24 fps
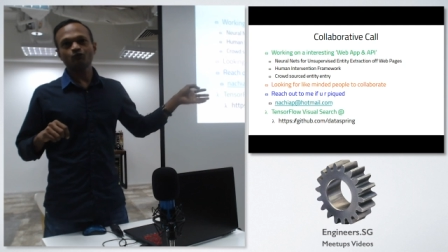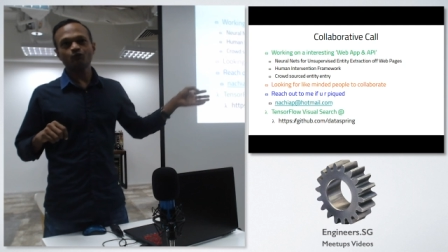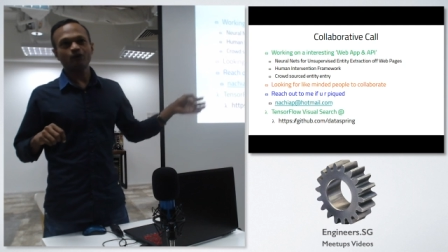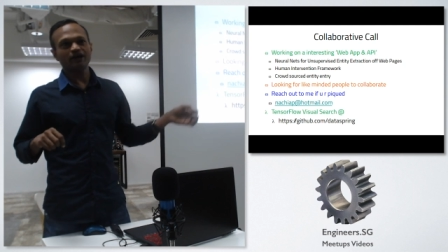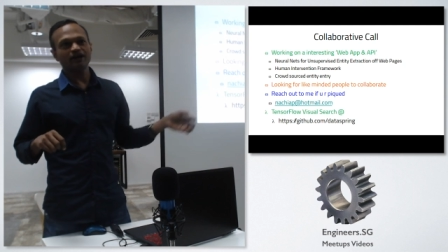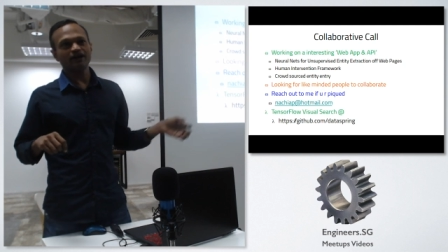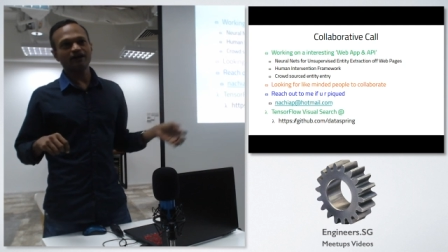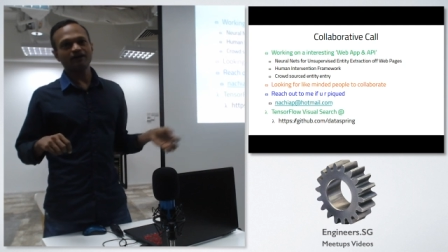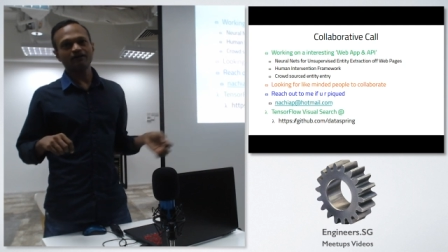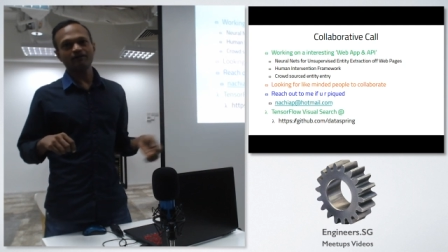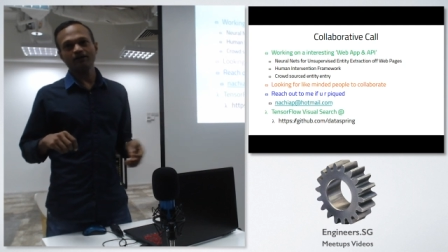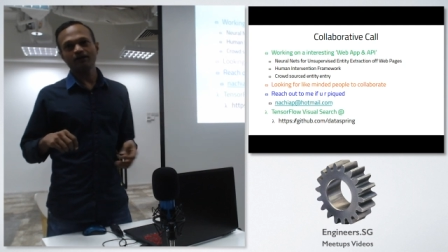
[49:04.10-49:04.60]

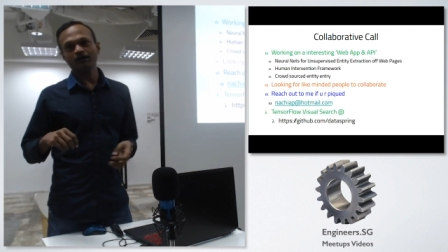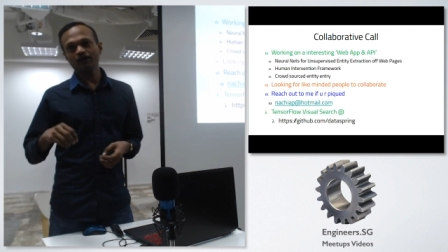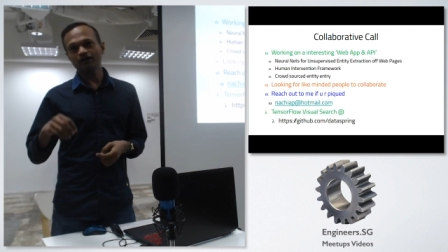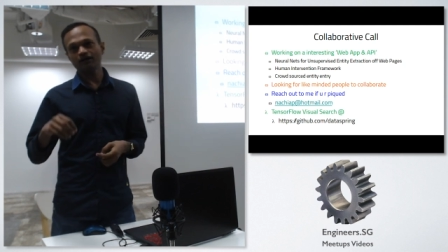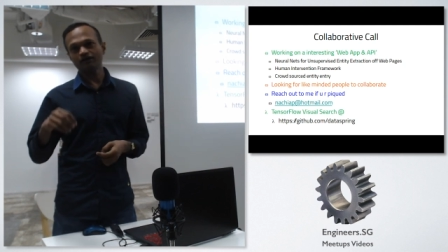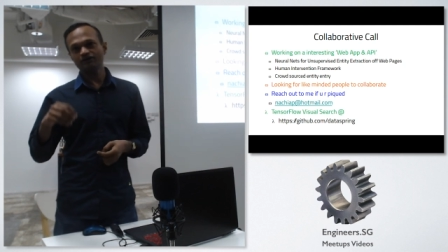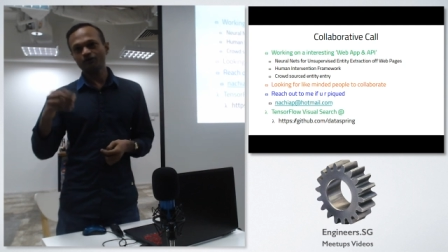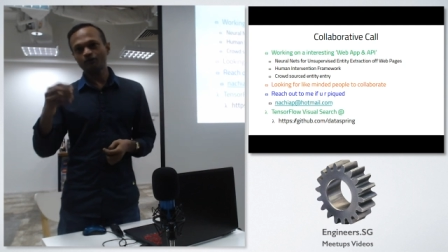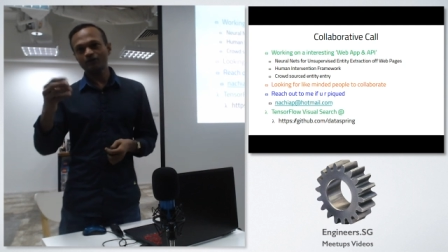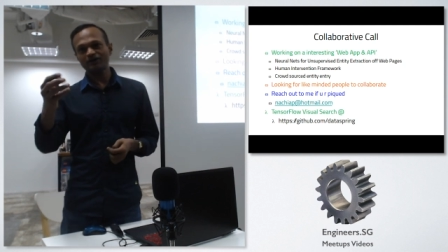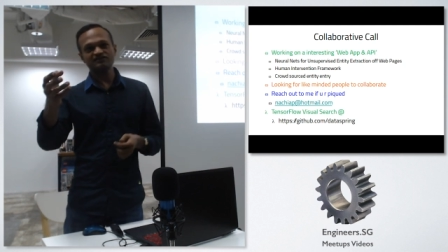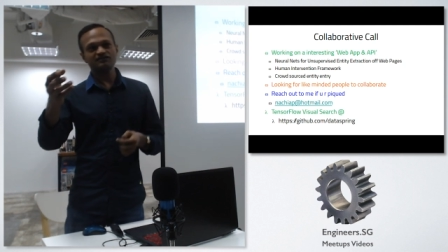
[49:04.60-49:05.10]
where uh,
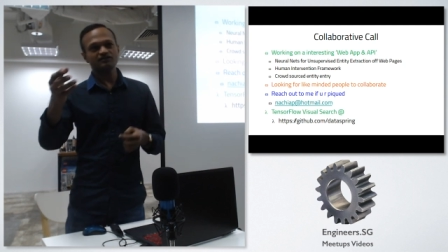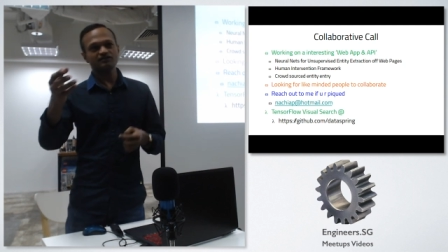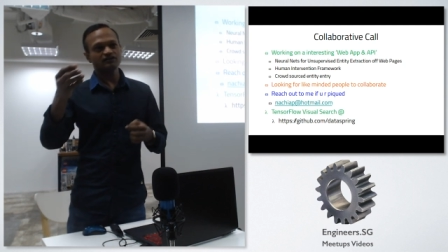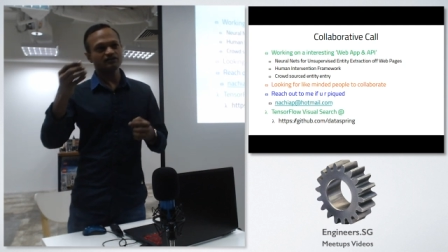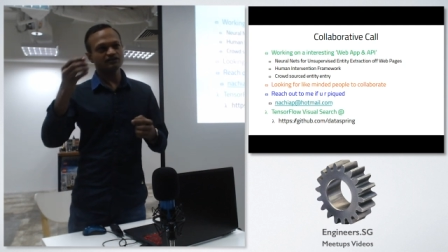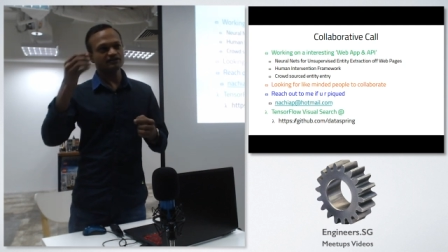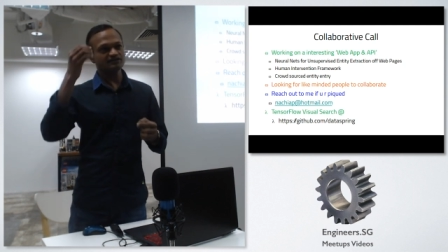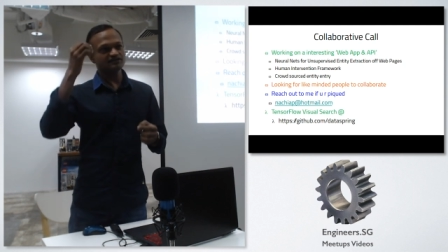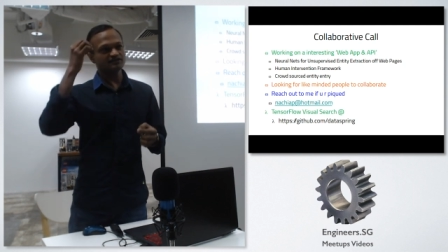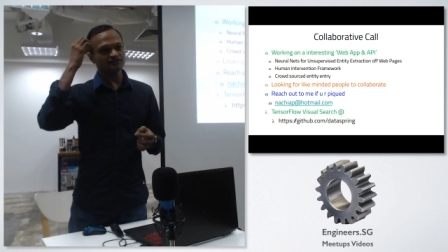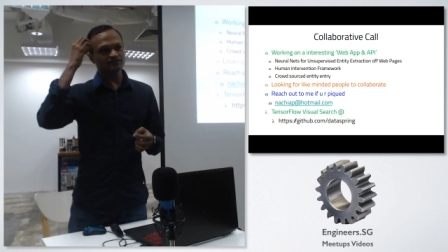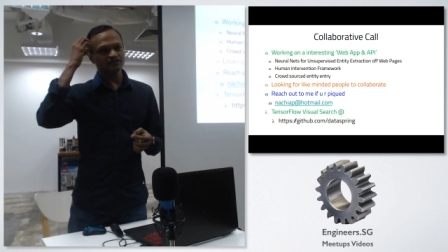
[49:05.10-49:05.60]
the question
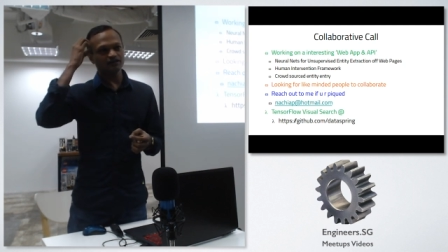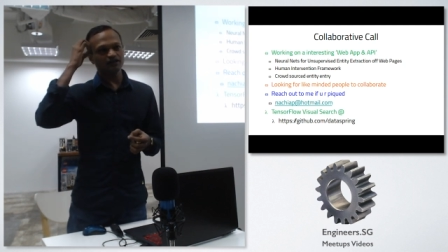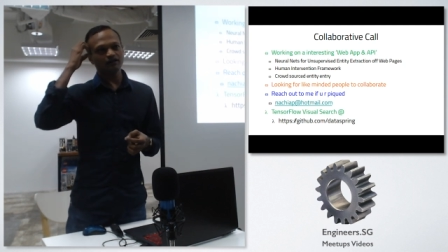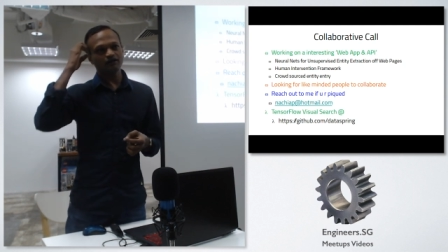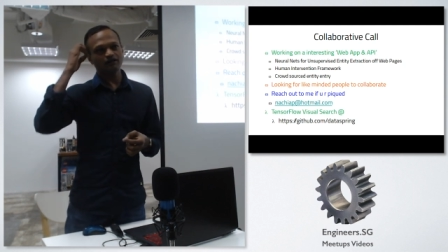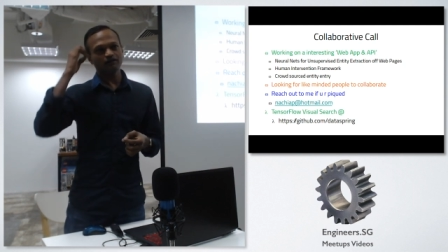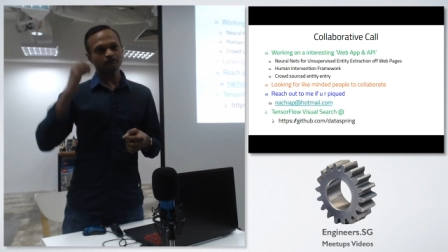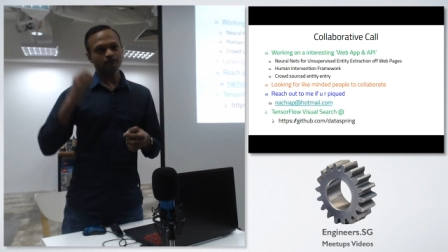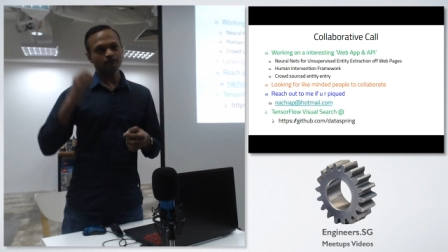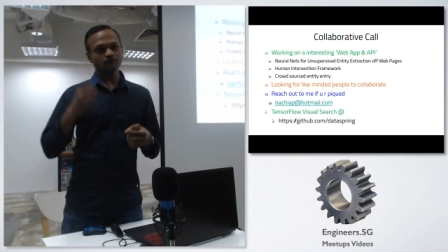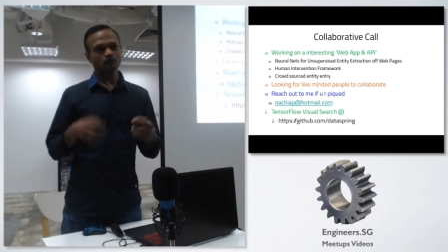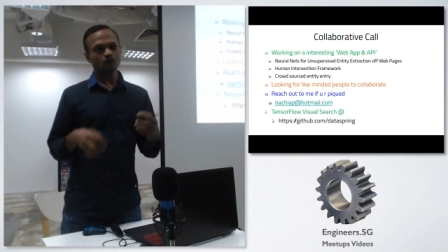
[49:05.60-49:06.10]
is
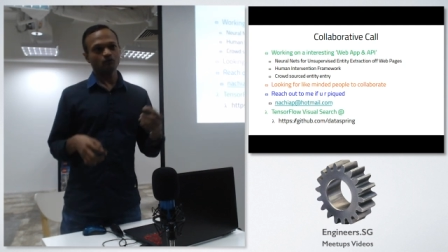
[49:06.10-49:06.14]
uh,